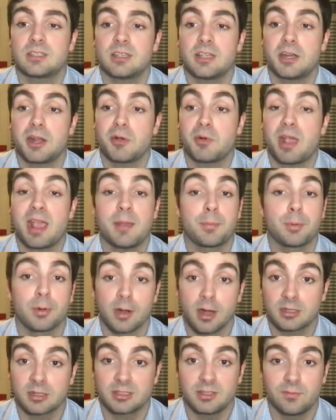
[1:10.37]
you know, a
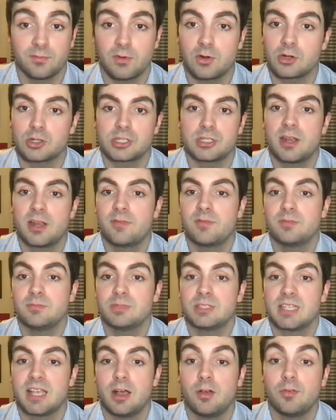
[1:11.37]
productive version of
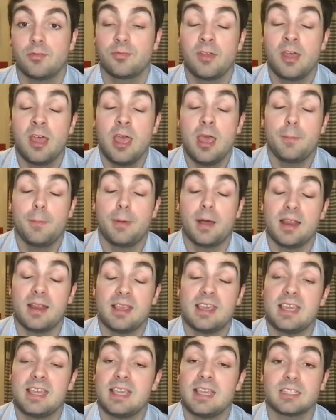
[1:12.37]
himself but
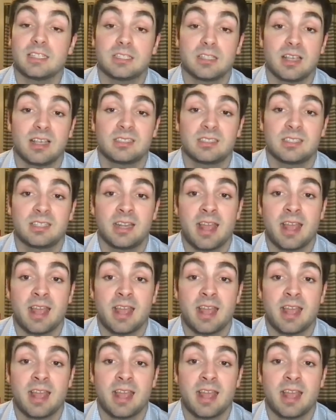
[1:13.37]
he is listed